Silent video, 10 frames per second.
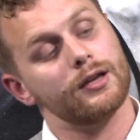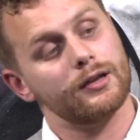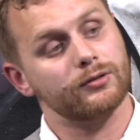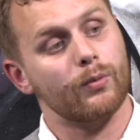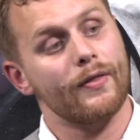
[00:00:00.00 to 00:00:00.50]

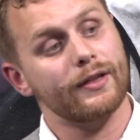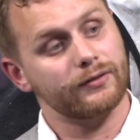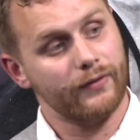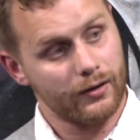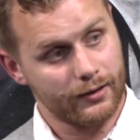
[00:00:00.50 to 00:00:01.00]
is one that's
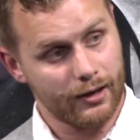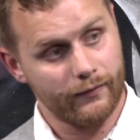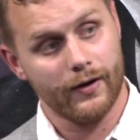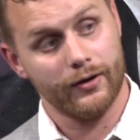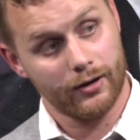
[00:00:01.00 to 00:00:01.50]
found in our
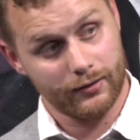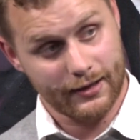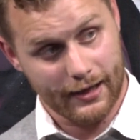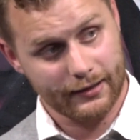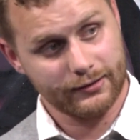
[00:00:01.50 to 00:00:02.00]
very own
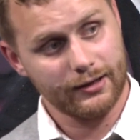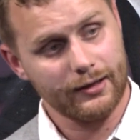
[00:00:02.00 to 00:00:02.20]
galaxy.